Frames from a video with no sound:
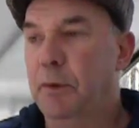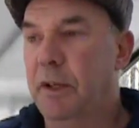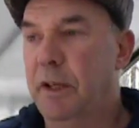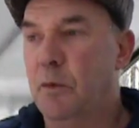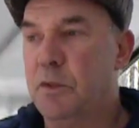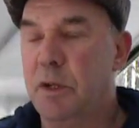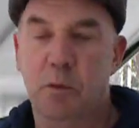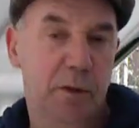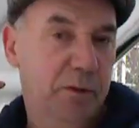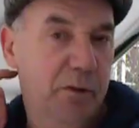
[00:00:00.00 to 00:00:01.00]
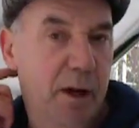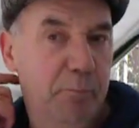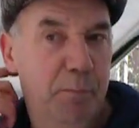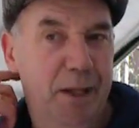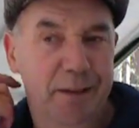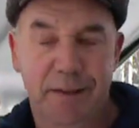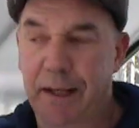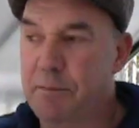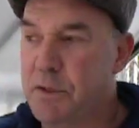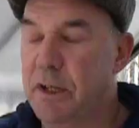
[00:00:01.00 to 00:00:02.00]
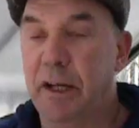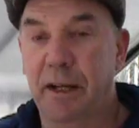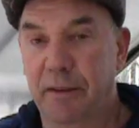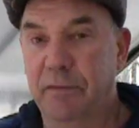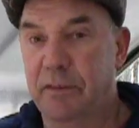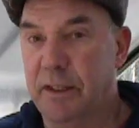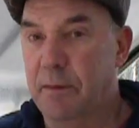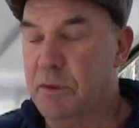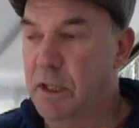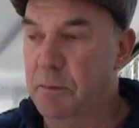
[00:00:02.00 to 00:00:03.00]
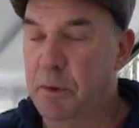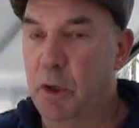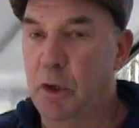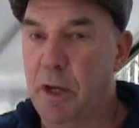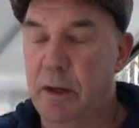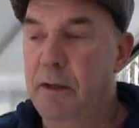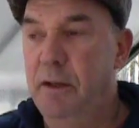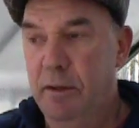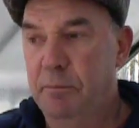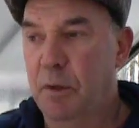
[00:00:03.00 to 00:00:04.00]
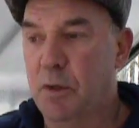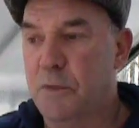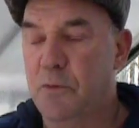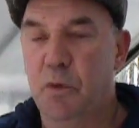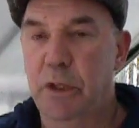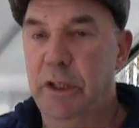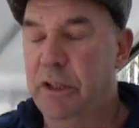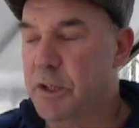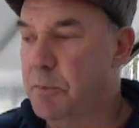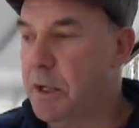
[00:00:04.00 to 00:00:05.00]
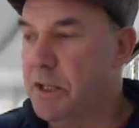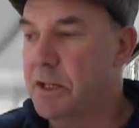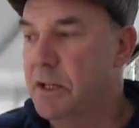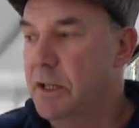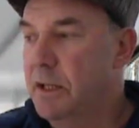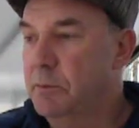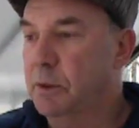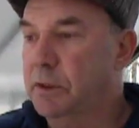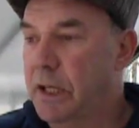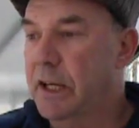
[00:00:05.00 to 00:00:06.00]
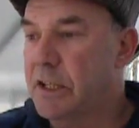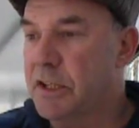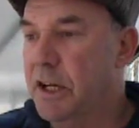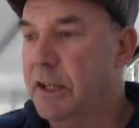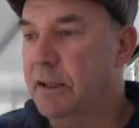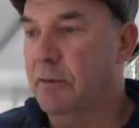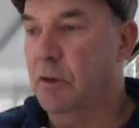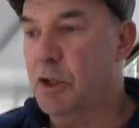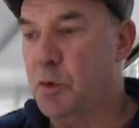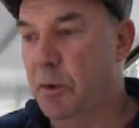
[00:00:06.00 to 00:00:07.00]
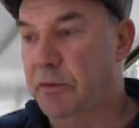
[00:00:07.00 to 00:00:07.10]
But that was down to planting times and lifting times a little bit earlier because of we needing the space. But this year I've got the